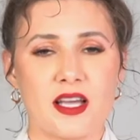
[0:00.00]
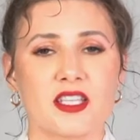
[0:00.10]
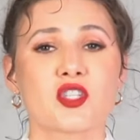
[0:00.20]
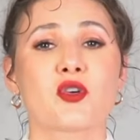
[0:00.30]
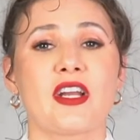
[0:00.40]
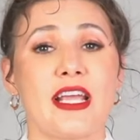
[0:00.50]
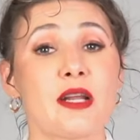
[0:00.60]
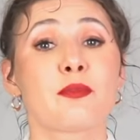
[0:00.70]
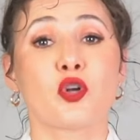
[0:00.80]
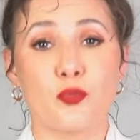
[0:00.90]
To create
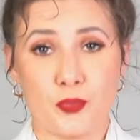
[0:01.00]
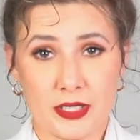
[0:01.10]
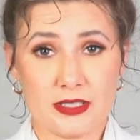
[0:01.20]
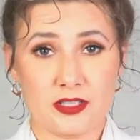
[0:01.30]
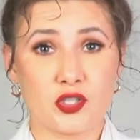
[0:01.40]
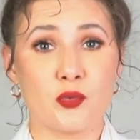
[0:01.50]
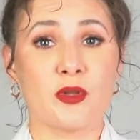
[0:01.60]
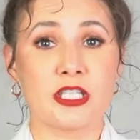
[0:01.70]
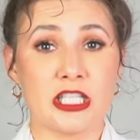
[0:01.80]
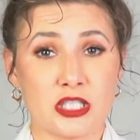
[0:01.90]
a blueprint, you will
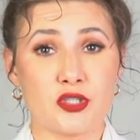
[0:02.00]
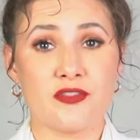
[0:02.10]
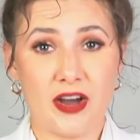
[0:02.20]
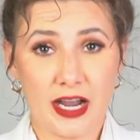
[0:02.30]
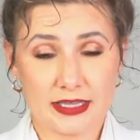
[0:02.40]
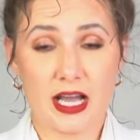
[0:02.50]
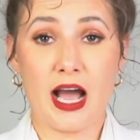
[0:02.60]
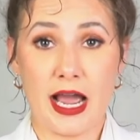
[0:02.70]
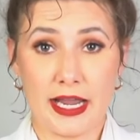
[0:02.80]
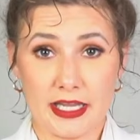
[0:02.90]
need to divide
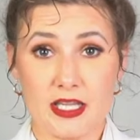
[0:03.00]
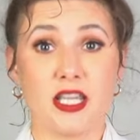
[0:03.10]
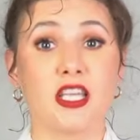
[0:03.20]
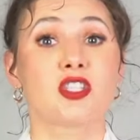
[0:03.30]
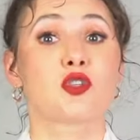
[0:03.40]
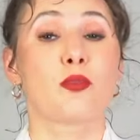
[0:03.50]
eye into